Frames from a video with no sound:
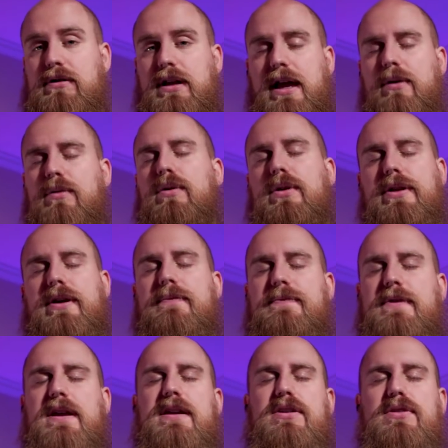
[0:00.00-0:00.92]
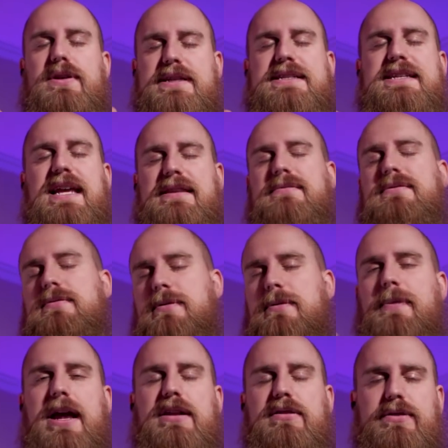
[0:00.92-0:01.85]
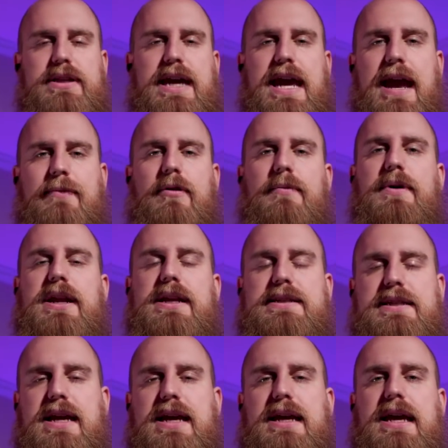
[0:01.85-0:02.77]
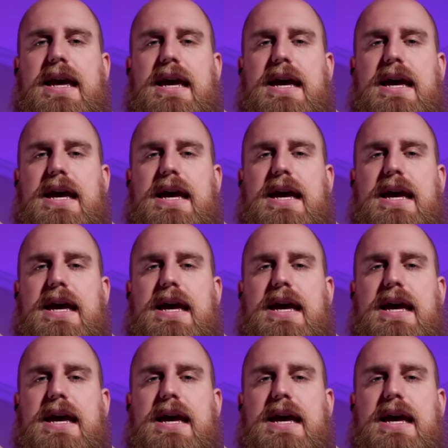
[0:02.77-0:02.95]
Like, well, you can set them to be manual on the camera, but it's like